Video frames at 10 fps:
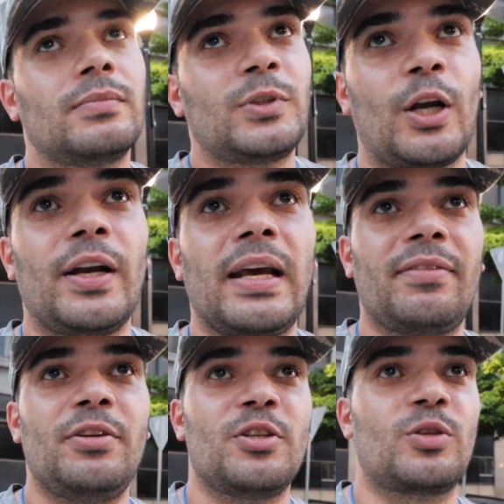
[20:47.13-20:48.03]
Sorry, I
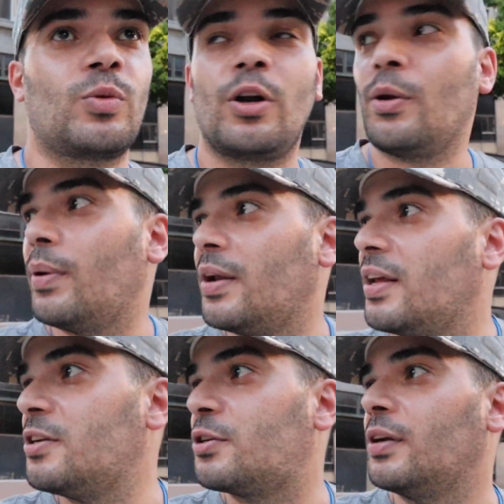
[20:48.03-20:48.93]
have to use this word, but
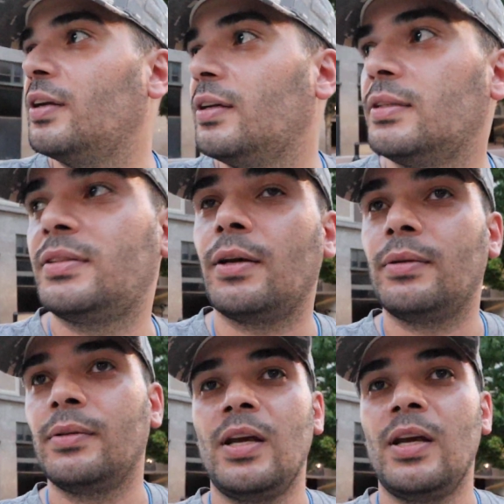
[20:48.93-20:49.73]
entry. So,